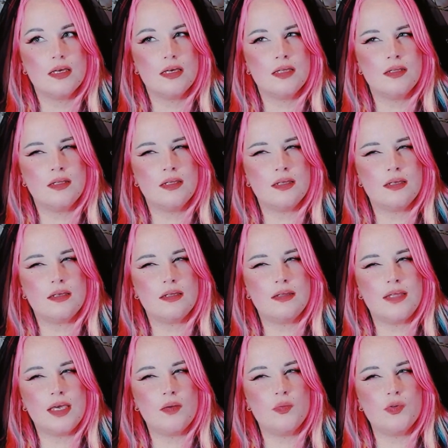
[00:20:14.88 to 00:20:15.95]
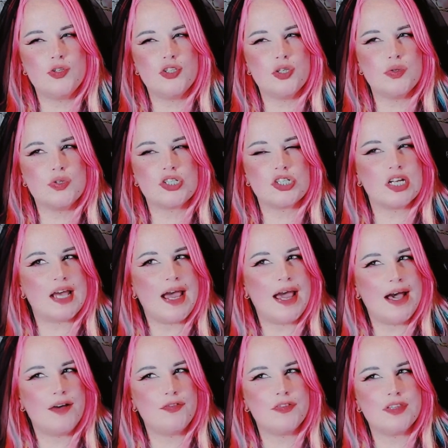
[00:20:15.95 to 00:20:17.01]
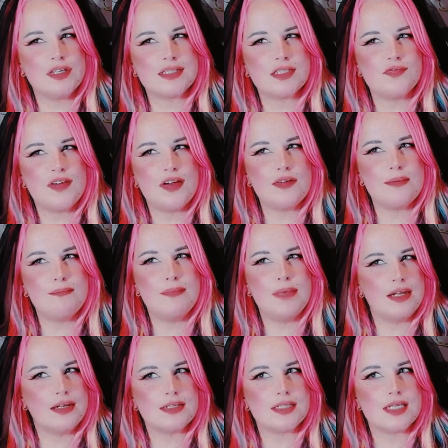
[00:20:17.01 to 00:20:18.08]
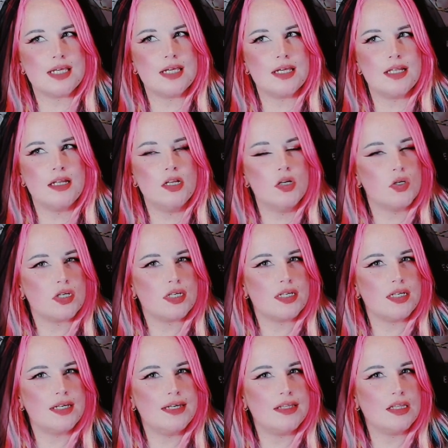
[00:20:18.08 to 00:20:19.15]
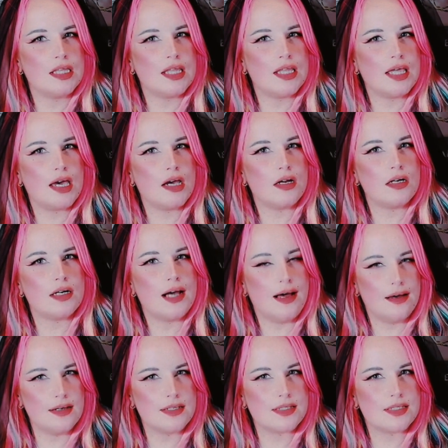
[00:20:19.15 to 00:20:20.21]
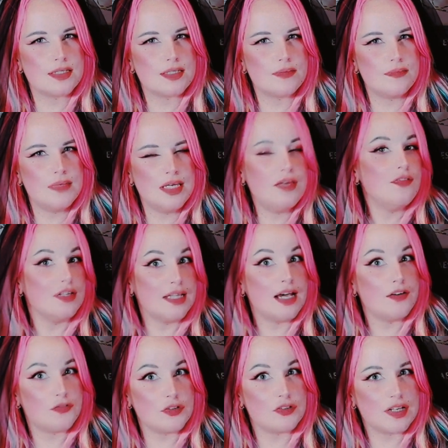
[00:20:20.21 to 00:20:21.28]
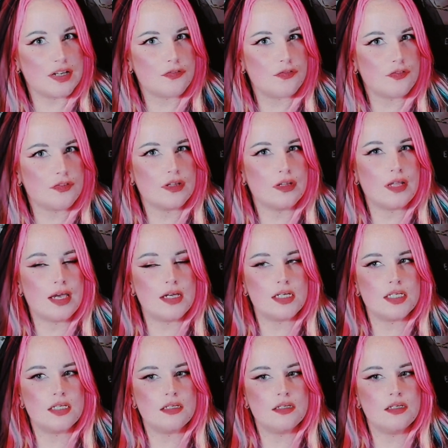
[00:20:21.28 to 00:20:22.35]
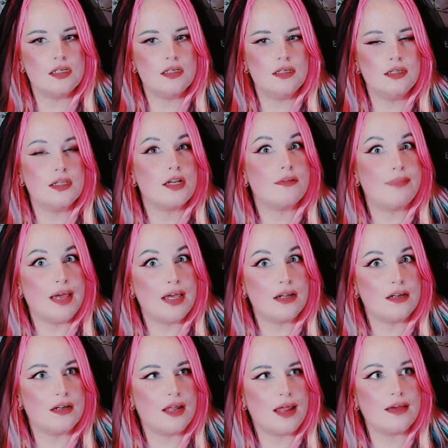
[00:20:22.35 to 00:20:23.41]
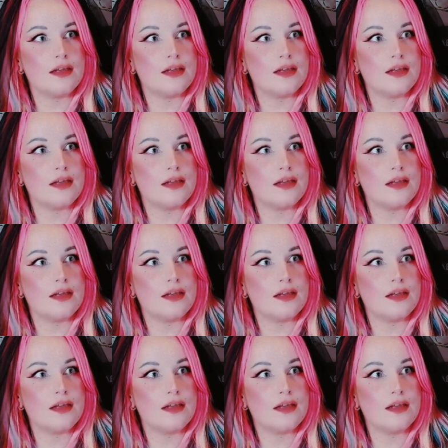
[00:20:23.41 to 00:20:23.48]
they would usually have this very menacing look in their eyes, even after death, like in their bed, lying